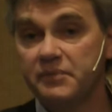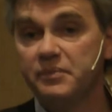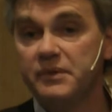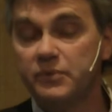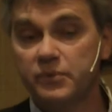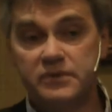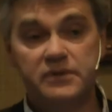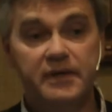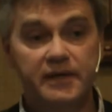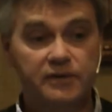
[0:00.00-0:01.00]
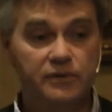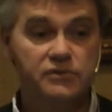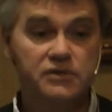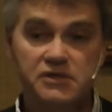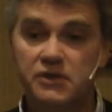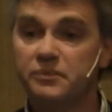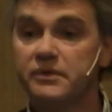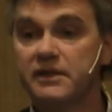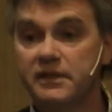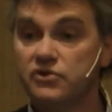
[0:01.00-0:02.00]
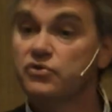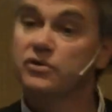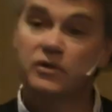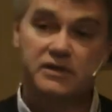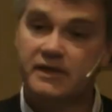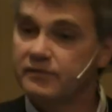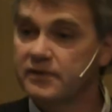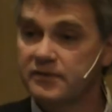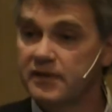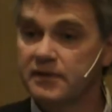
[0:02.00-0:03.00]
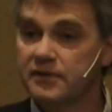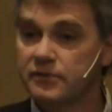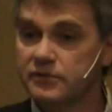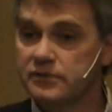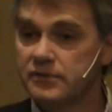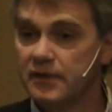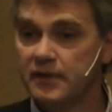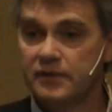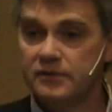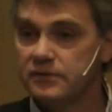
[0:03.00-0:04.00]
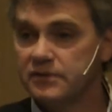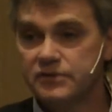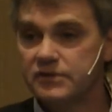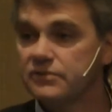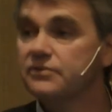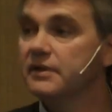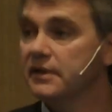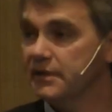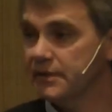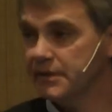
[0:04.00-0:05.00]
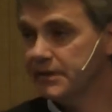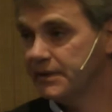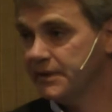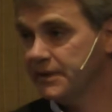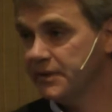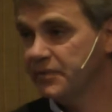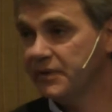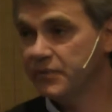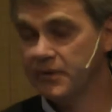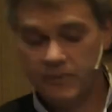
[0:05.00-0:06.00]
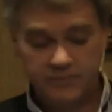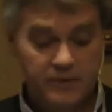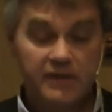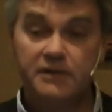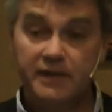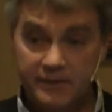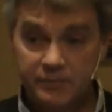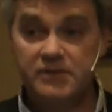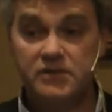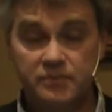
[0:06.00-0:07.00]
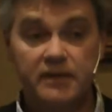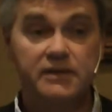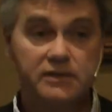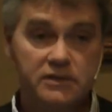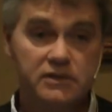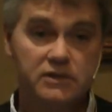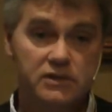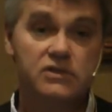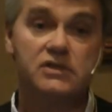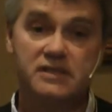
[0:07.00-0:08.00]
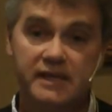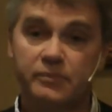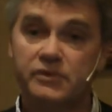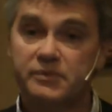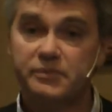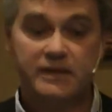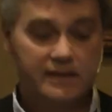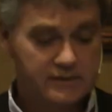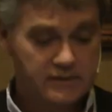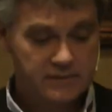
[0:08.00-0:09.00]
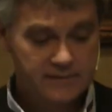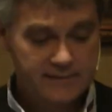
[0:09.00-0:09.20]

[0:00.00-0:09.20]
people with the diagnosis COPD that should not have this diagnosis. So that's really a big problem. Diabetes mellitus is the same, but a bit less.